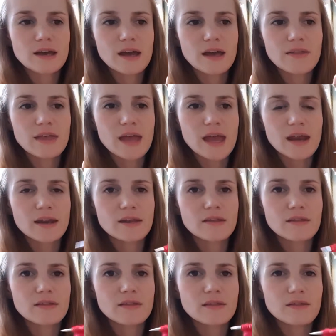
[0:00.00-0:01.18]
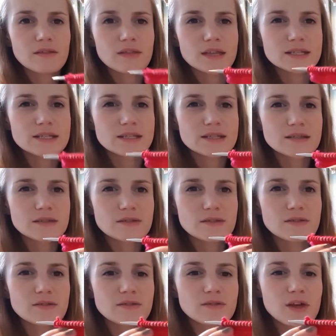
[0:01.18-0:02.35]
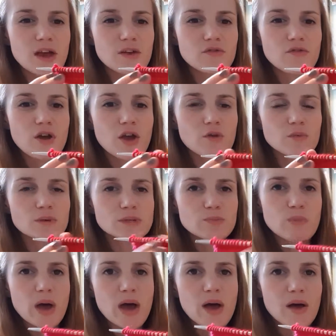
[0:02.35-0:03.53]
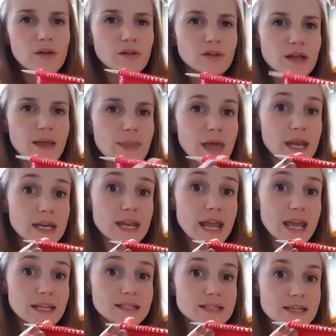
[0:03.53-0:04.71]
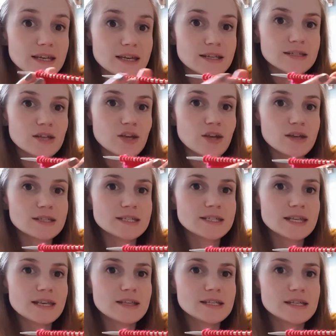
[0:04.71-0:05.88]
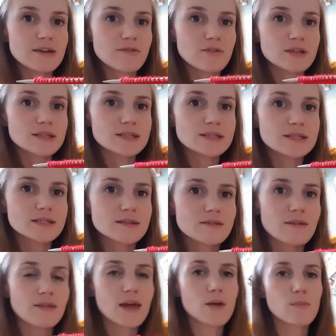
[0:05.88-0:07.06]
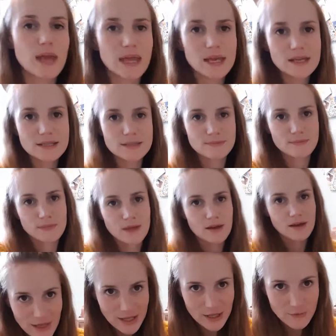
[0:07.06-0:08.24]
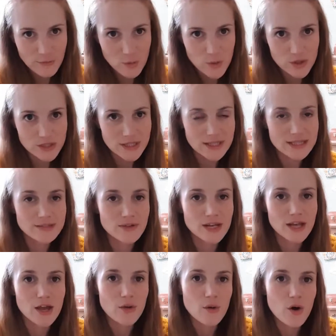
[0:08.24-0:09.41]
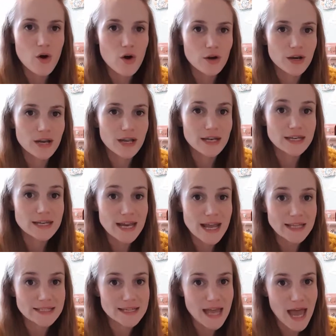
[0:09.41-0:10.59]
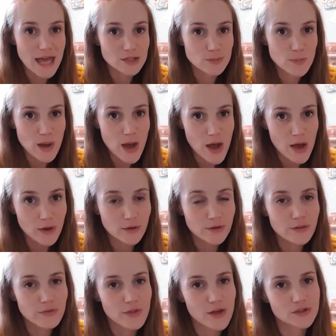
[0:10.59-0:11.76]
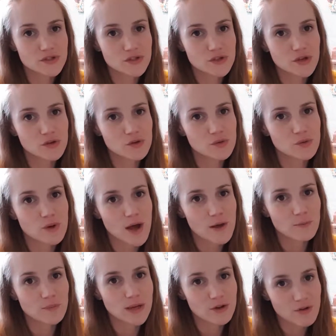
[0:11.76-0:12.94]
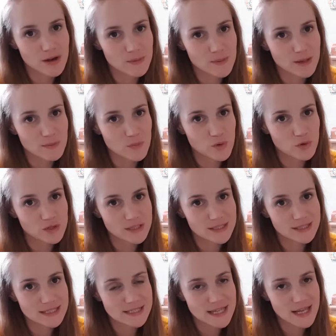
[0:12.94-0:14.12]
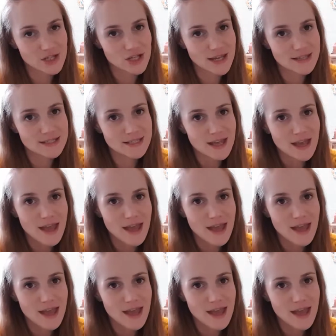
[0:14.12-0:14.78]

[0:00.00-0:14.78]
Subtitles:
and then this third row was purl and then knit, so you can see the difference that that makes. Thank you for watching this video on knit and purl, those two incredibly important stitches.